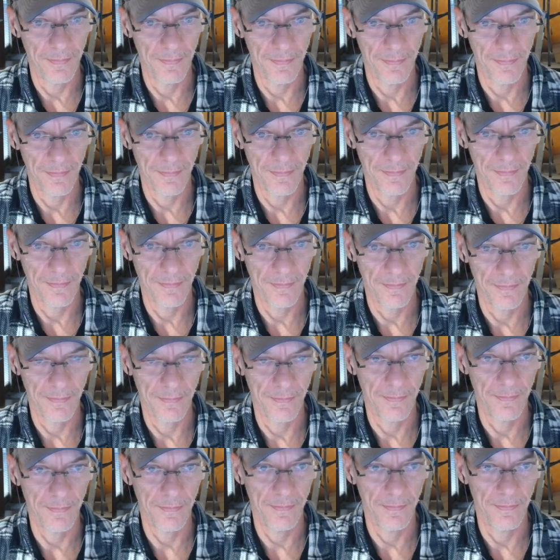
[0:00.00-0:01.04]

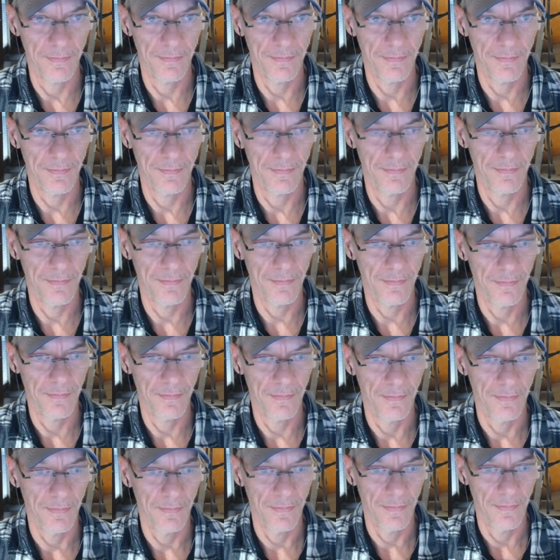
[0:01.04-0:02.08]

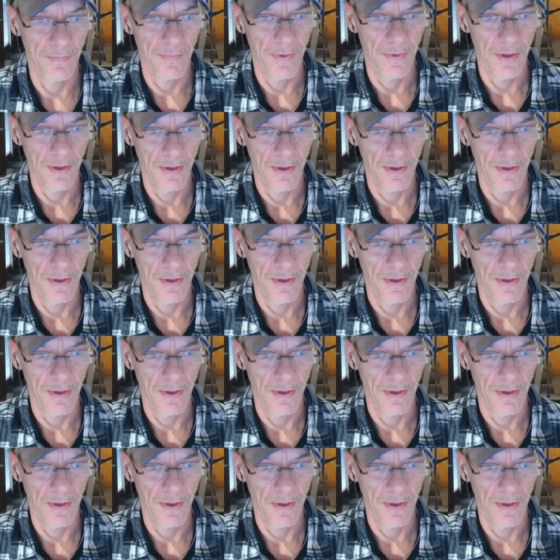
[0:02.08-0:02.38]
No one is speaking in this clip.